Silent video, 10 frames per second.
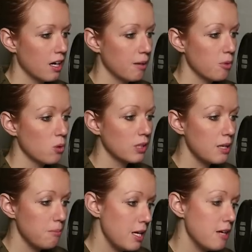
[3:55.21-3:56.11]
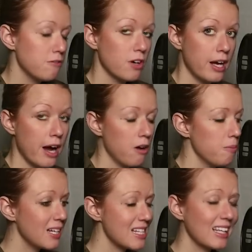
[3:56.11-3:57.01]
only me for now
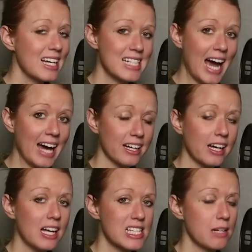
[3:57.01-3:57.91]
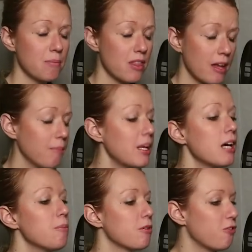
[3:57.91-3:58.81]
because I like to add a custom
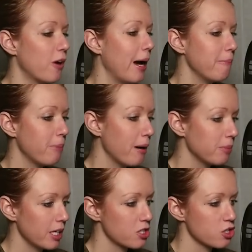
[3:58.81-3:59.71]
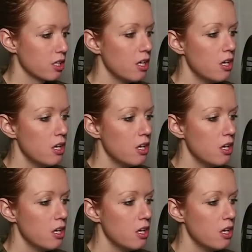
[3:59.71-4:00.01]
thumbnail before I publish.